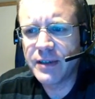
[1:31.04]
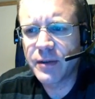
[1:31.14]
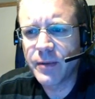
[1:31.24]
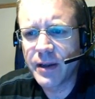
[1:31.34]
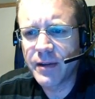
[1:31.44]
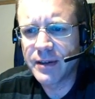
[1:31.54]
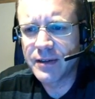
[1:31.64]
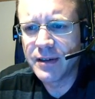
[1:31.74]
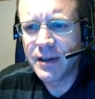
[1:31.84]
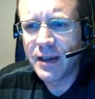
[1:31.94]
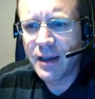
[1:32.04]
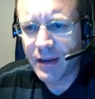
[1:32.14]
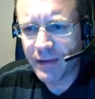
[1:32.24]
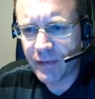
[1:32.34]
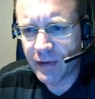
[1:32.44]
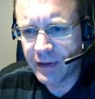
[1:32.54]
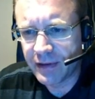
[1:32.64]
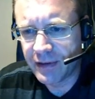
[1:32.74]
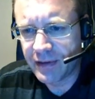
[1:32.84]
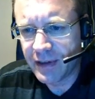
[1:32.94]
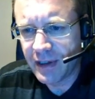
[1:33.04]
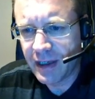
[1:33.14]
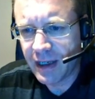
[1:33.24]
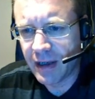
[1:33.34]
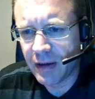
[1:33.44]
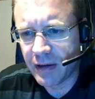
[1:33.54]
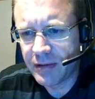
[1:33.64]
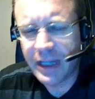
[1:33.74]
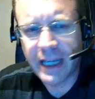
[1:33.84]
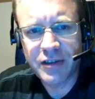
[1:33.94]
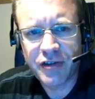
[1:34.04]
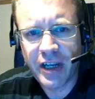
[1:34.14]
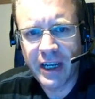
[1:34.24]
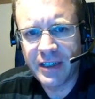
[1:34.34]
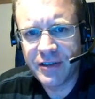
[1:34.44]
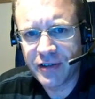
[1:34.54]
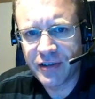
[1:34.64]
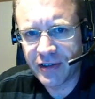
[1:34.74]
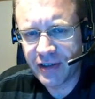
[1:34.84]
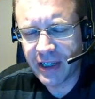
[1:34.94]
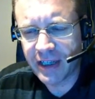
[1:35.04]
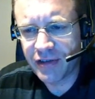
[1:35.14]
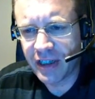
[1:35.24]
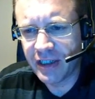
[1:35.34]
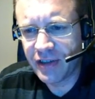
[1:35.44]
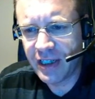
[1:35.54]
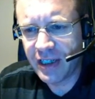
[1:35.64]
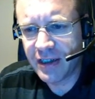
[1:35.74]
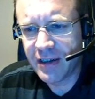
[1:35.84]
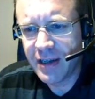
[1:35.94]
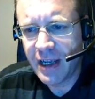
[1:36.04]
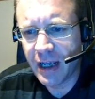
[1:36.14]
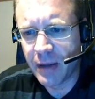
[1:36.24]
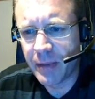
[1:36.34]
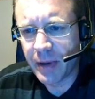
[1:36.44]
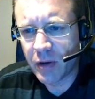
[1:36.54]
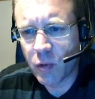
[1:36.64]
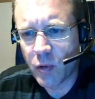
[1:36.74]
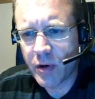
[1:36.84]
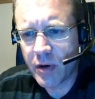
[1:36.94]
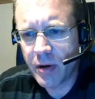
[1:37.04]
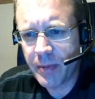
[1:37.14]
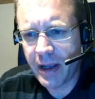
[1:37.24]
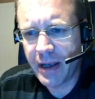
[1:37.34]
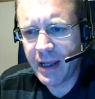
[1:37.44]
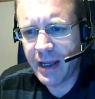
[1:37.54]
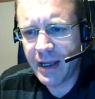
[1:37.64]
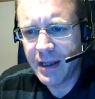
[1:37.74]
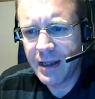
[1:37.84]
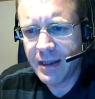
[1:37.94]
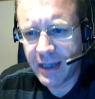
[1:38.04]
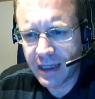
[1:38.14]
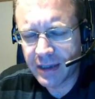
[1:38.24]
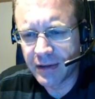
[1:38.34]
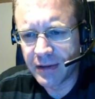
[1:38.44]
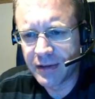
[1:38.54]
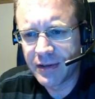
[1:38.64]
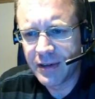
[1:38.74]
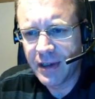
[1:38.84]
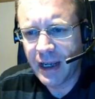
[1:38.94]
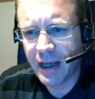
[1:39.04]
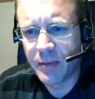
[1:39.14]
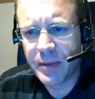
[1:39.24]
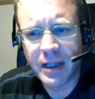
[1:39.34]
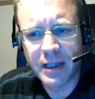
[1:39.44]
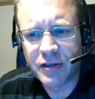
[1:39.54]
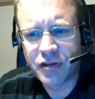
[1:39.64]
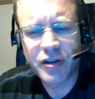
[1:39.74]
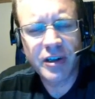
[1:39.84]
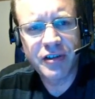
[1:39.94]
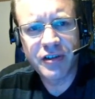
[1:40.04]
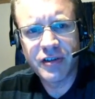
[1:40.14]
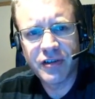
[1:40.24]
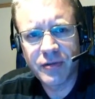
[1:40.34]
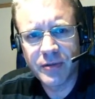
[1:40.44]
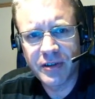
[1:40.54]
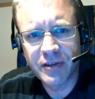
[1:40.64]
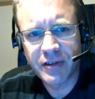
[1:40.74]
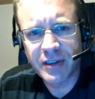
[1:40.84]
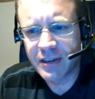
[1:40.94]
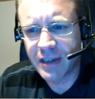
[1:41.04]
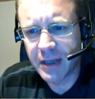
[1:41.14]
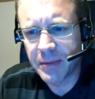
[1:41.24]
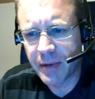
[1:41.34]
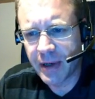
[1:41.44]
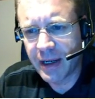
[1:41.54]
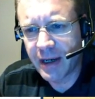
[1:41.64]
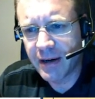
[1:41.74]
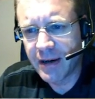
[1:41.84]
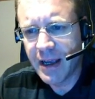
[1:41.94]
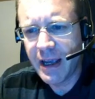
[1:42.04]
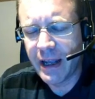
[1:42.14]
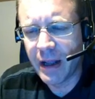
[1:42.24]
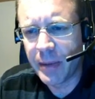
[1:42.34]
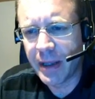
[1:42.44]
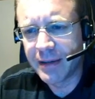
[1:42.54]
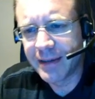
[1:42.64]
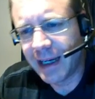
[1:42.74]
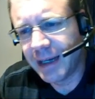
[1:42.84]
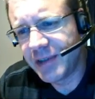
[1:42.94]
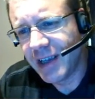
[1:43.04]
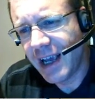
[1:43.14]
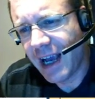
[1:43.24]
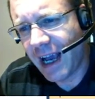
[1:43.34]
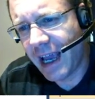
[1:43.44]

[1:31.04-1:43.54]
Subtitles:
with is, well, for instance, text change is this text change here, LBL quarter, penny, nickels, LBL instructions, which is this label right here, and LBL dimes. I